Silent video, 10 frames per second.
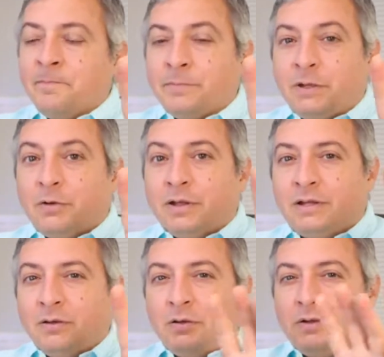you know,
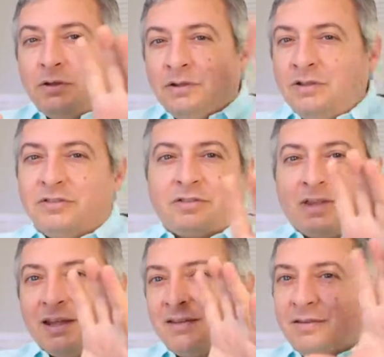like you just
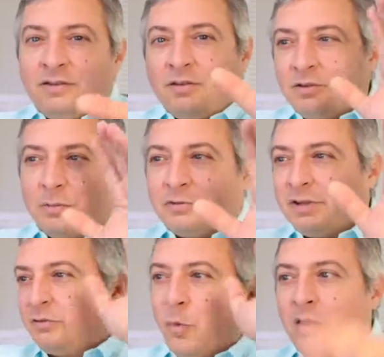like, it's almost
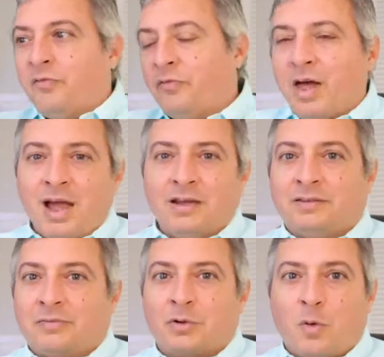like swatting flies
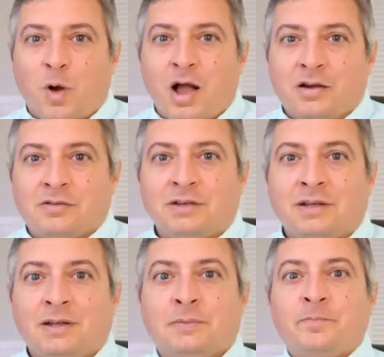after a while.
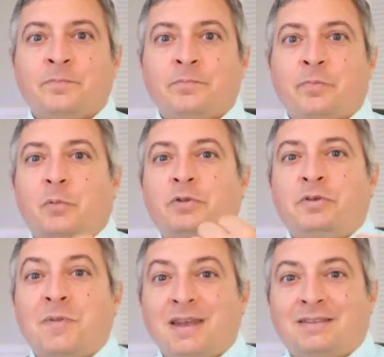But when
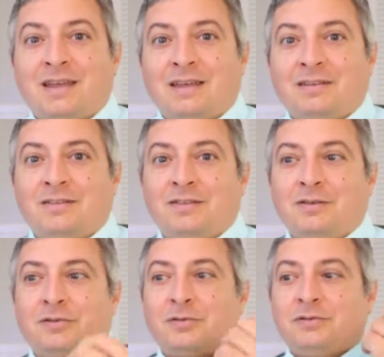you meditate,
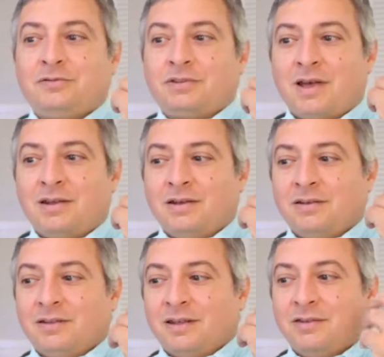you sort of just kind
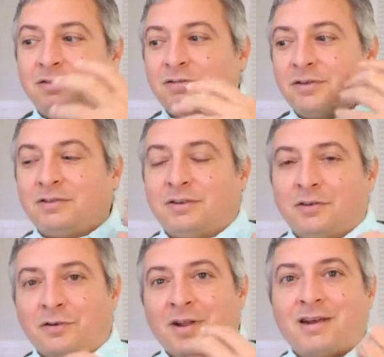of like, you start to
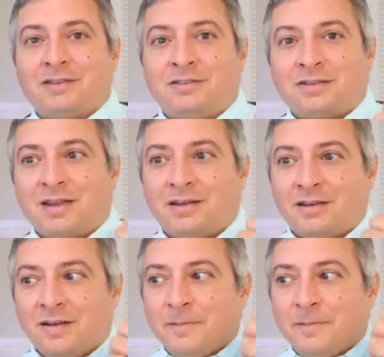learn how to just kind of